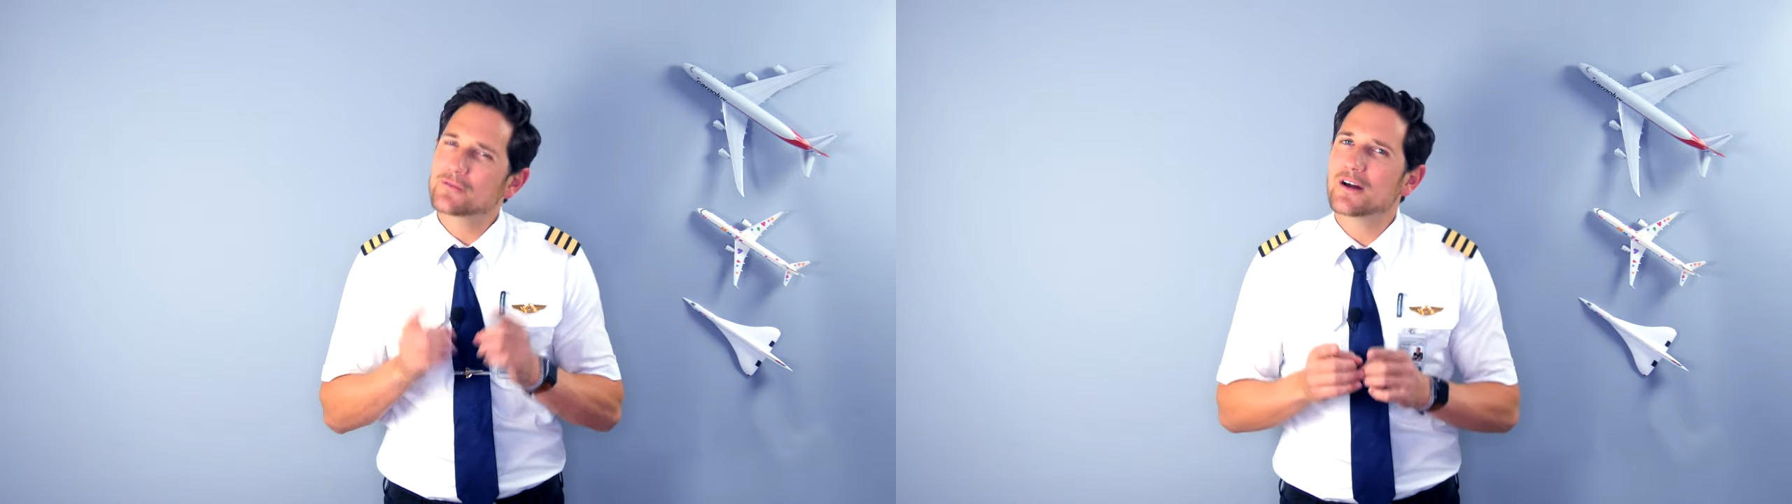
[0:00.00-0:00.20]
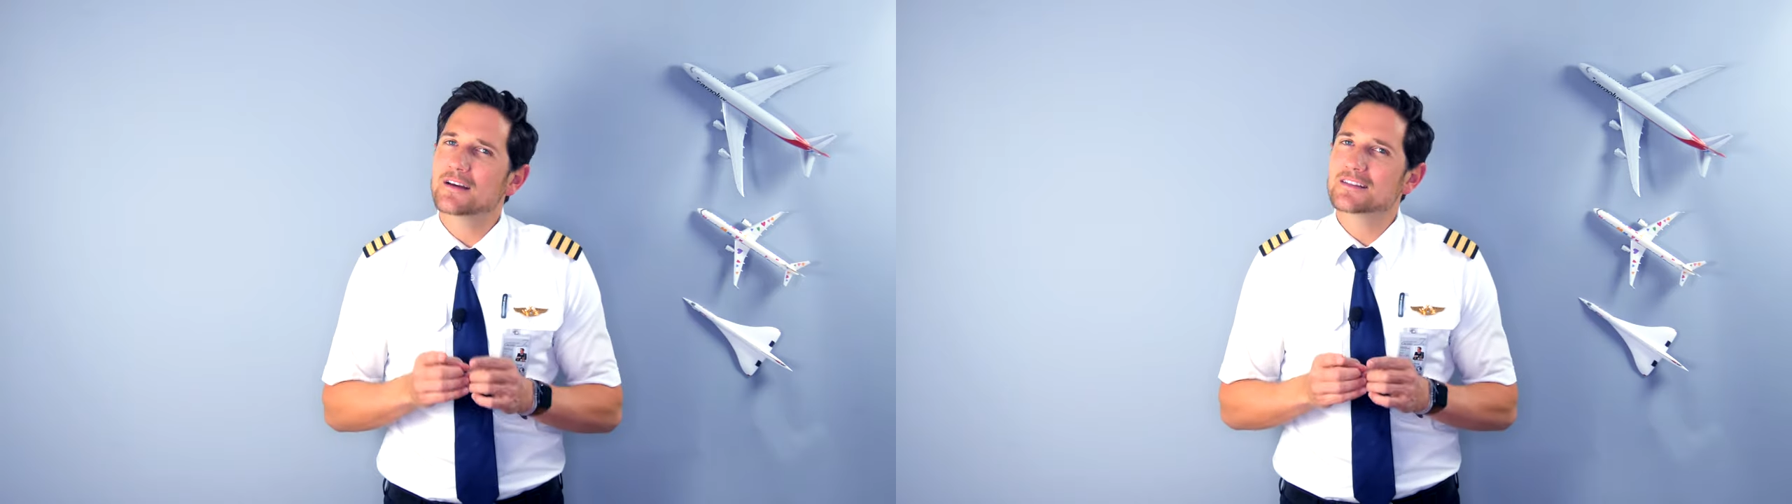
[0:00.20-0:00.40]

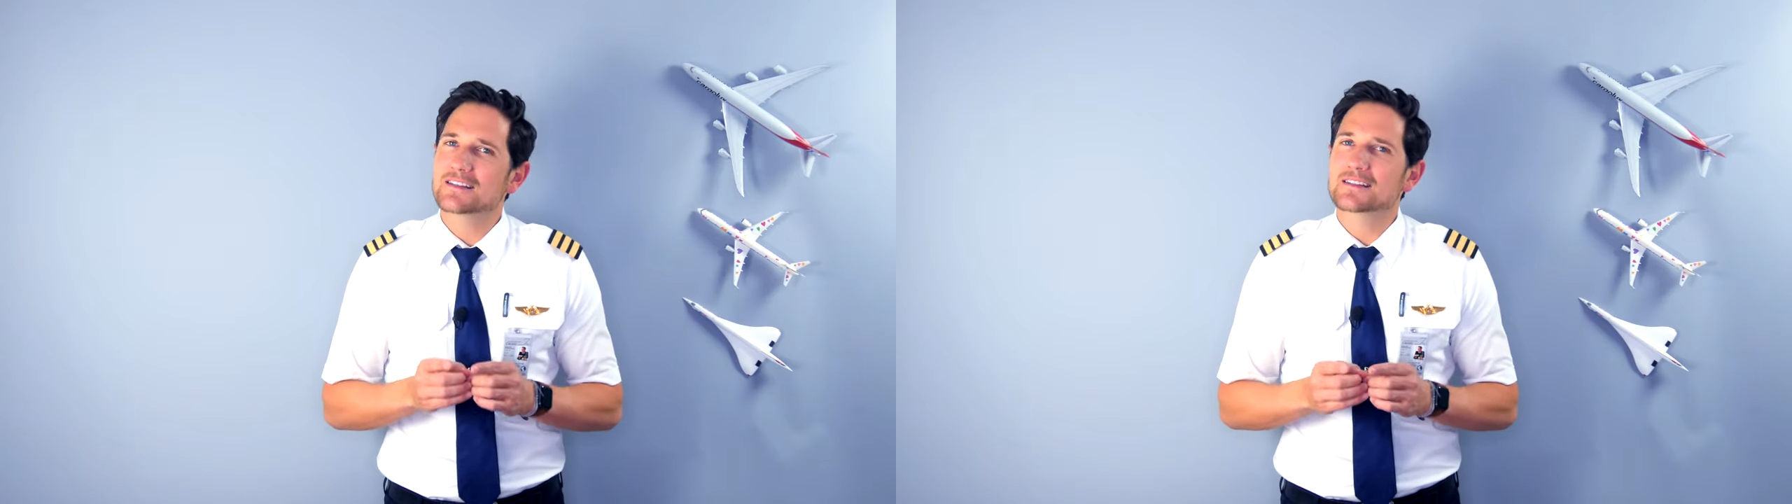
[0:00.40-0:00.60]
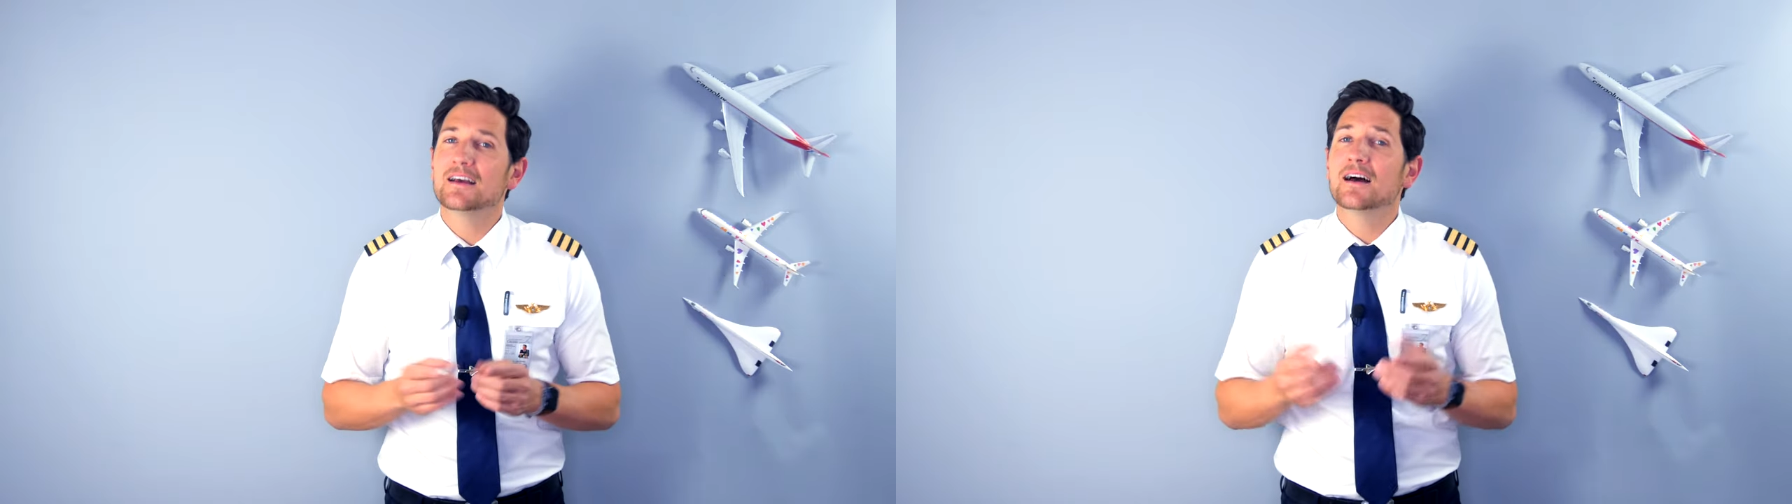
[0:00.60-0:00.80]

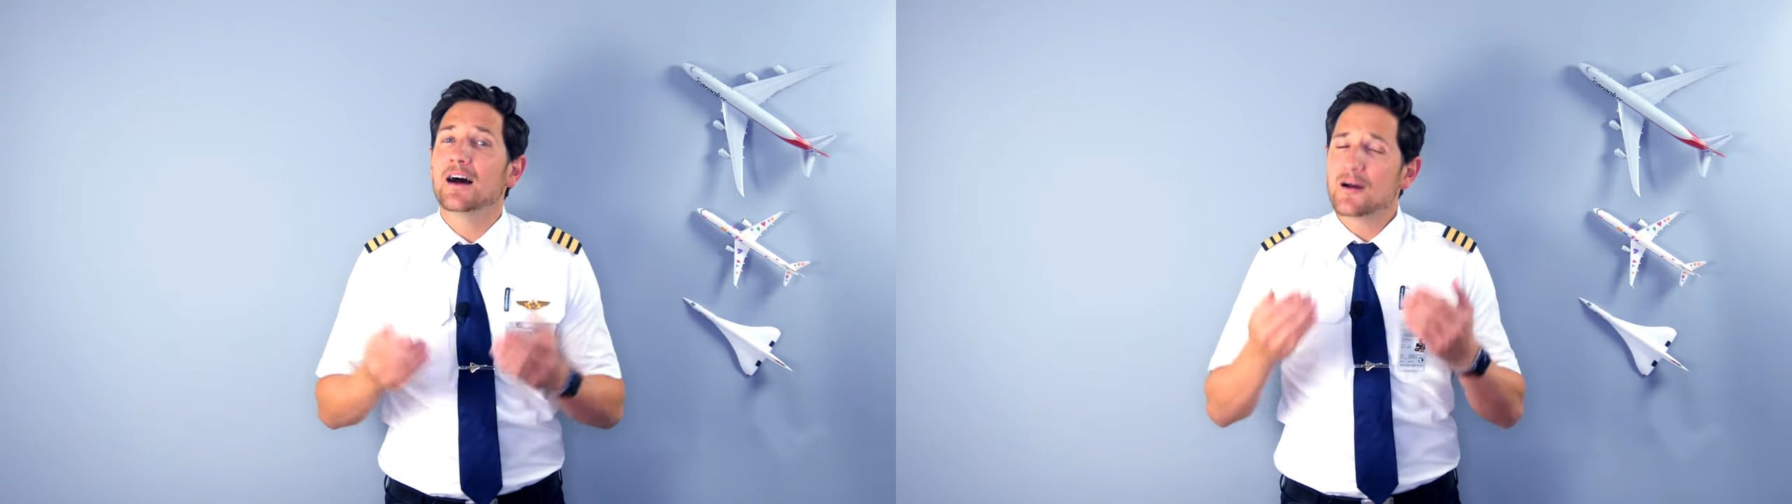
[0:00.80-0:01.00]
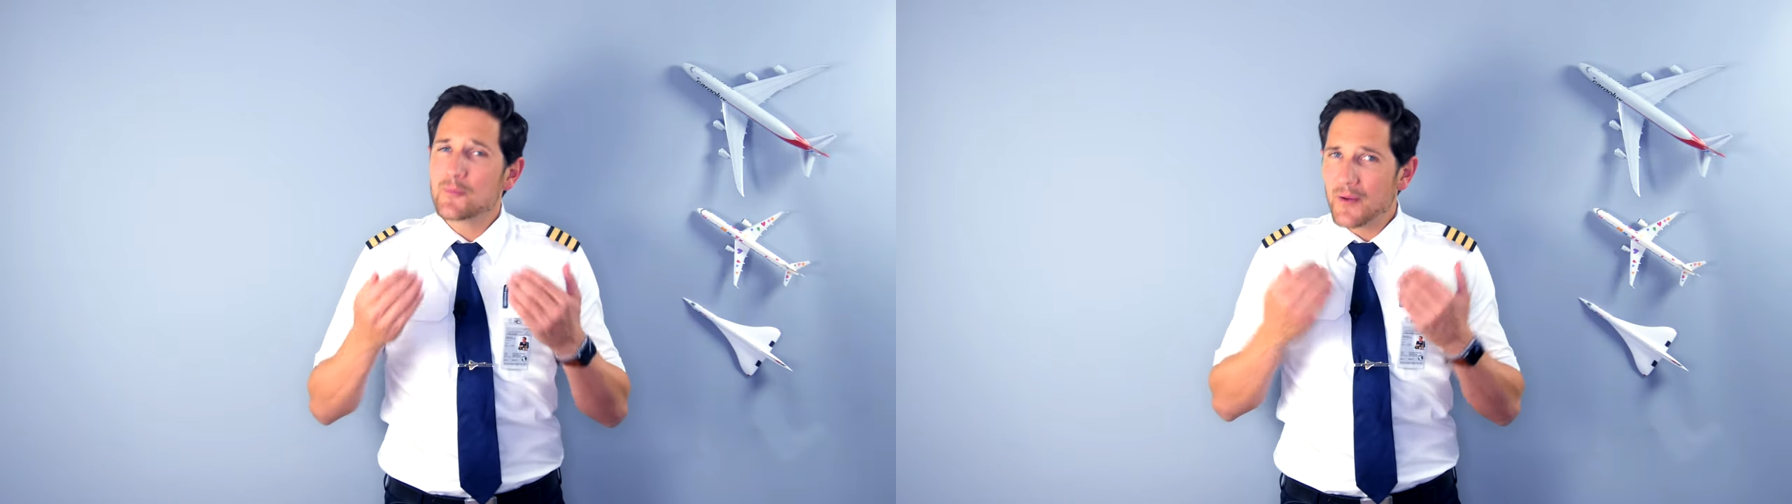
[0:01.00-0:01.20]
arises, are